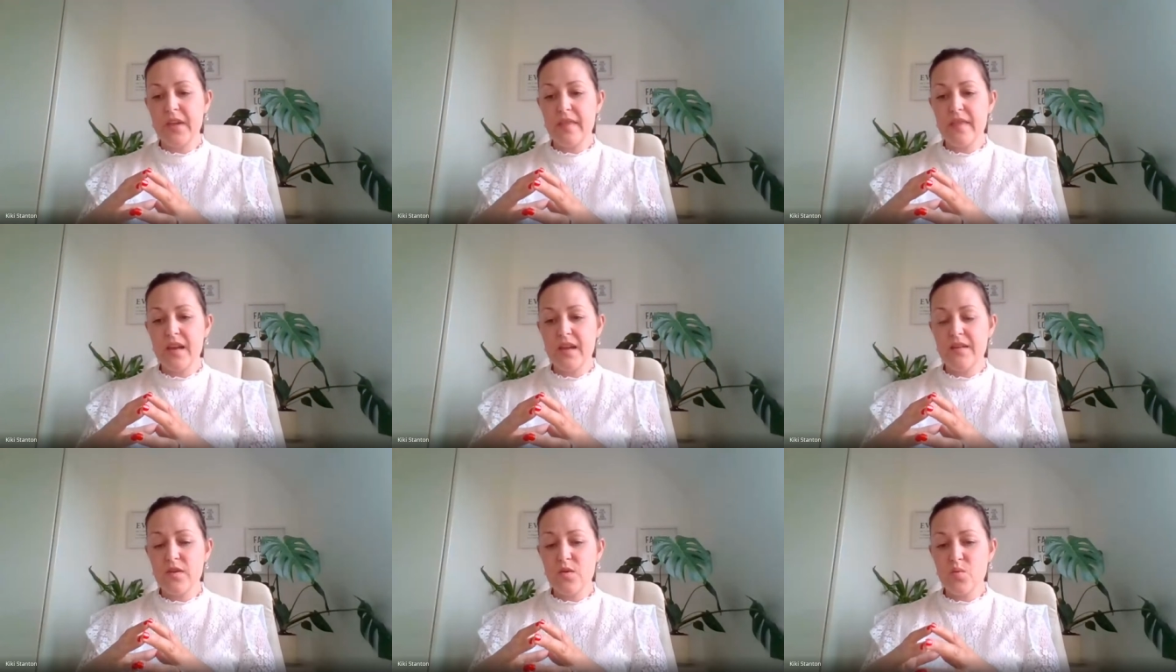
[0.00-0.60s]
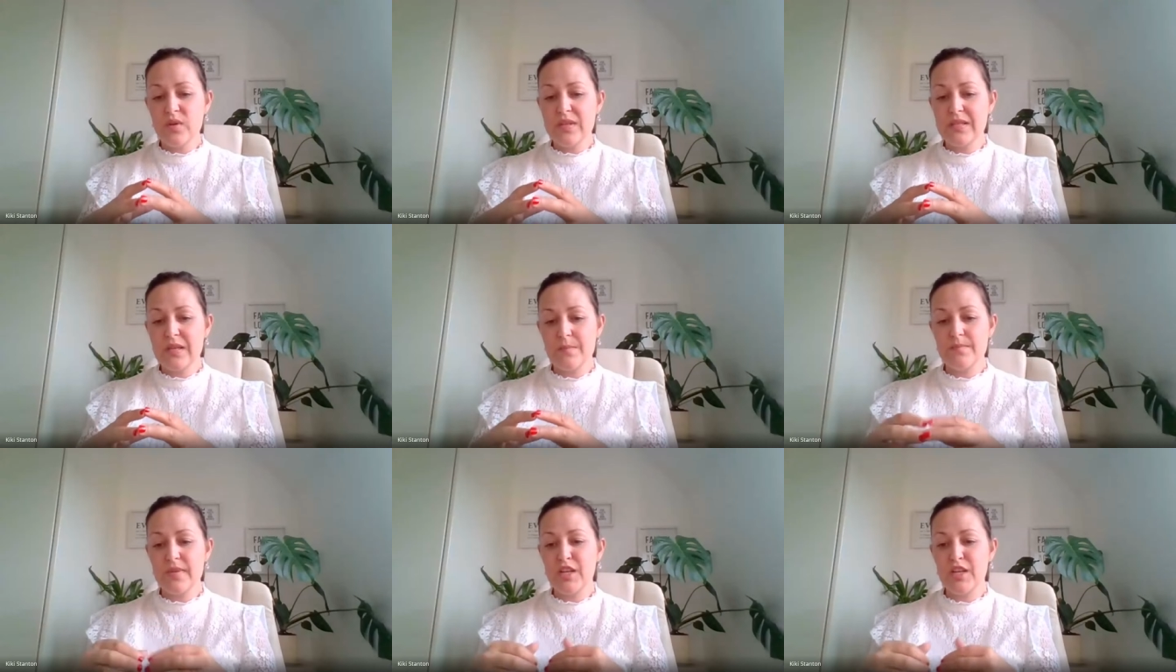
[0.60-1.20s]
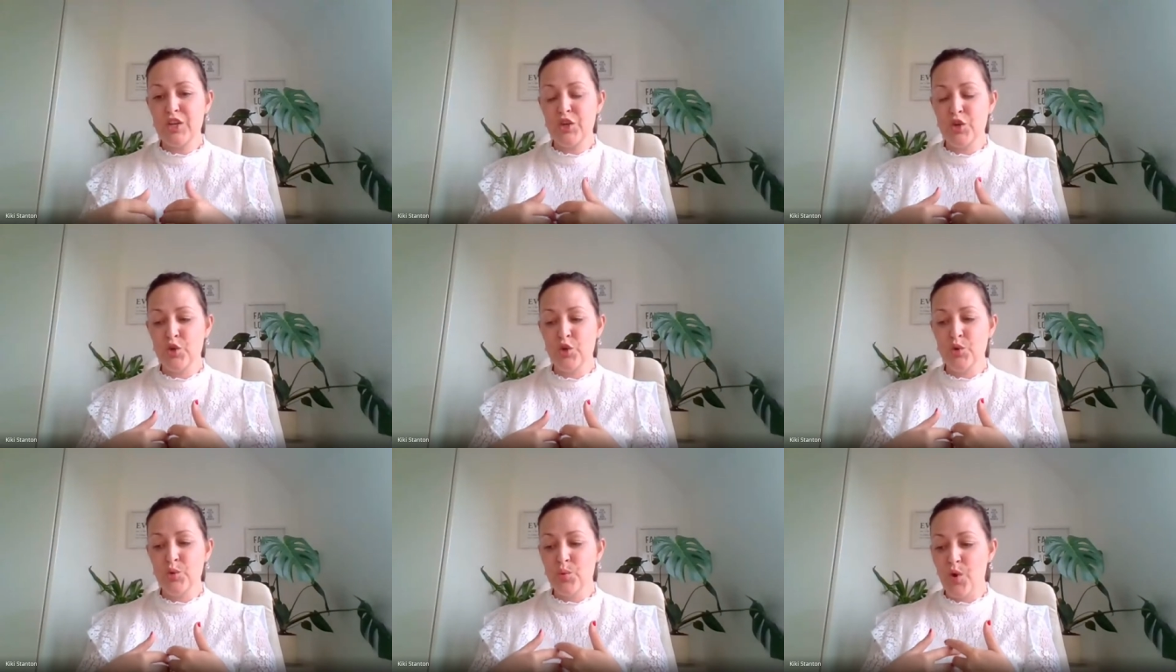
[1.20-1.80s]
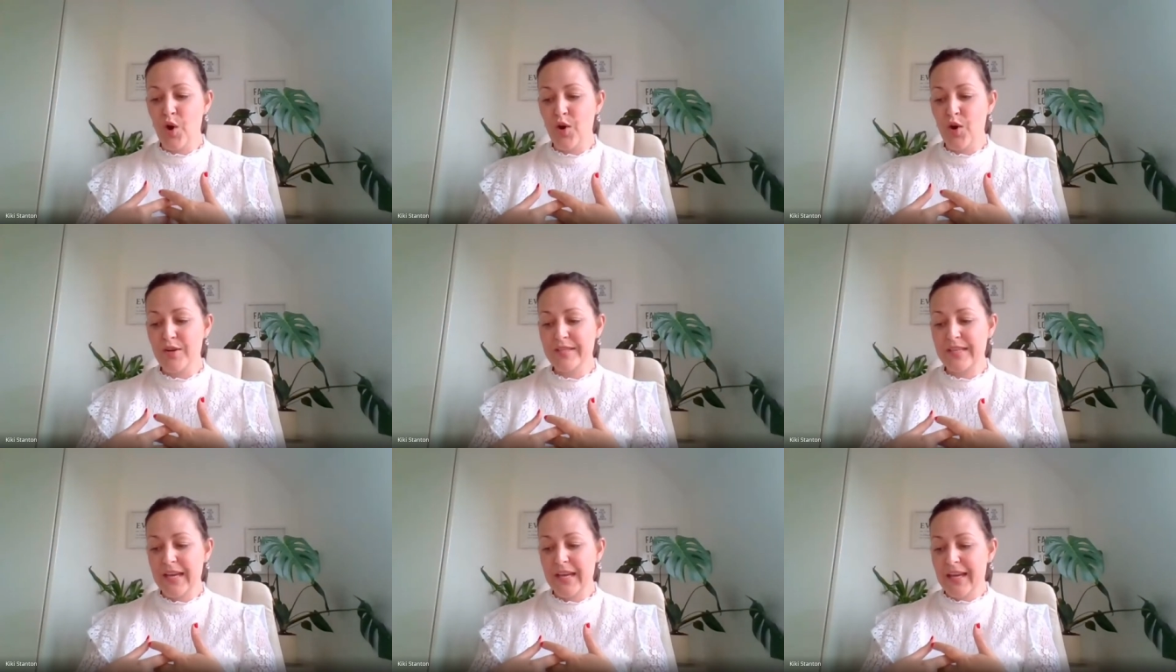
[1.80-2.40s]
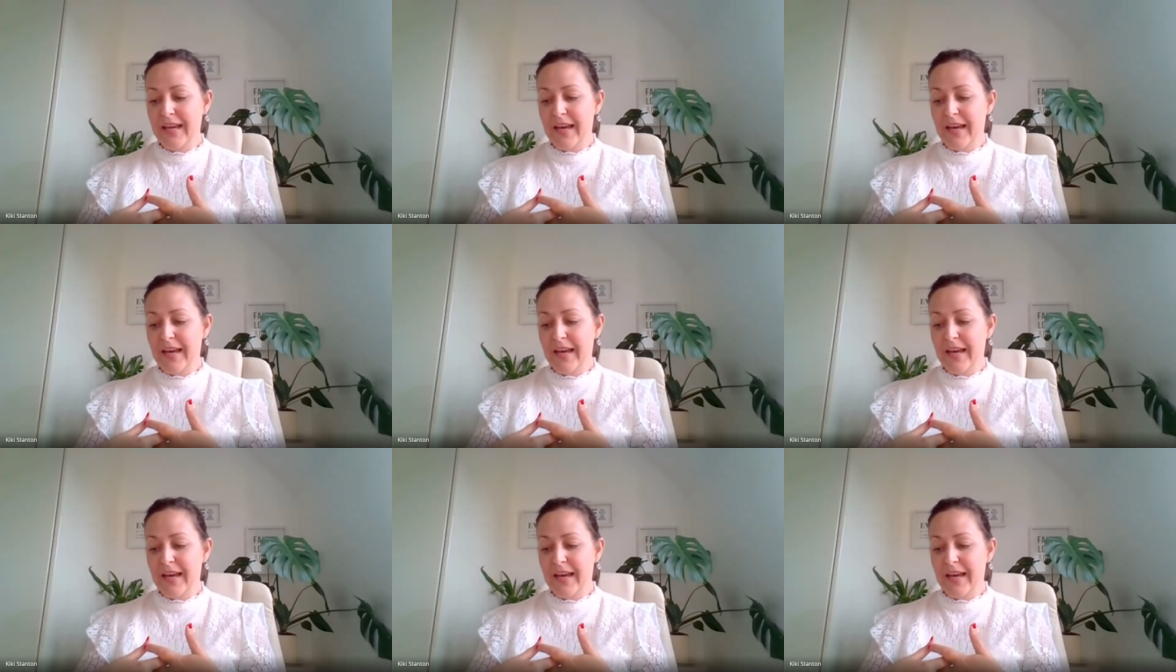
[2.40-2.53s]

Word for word: And then if it was somebody who was